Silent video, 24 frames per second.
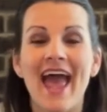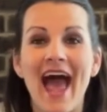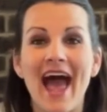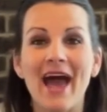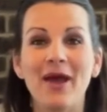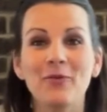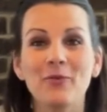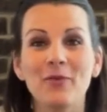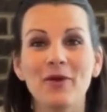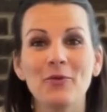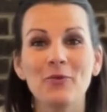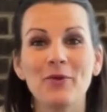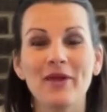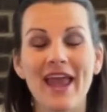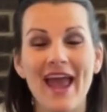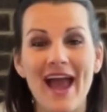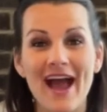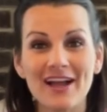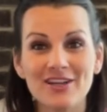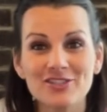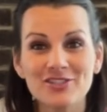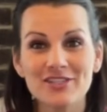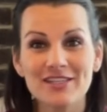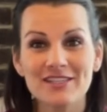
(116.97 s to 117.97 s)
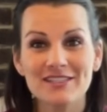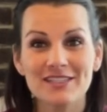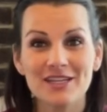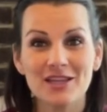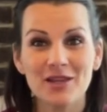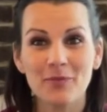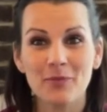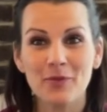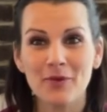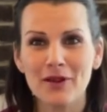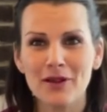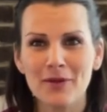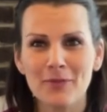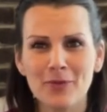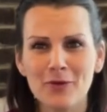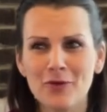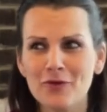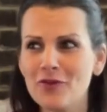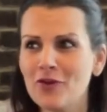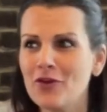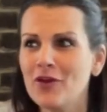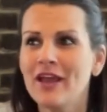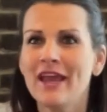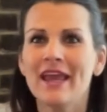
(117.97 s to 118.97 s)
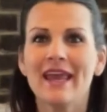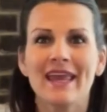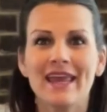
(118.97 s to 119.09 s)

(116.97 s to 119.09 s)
And when we actually did the pre-approval,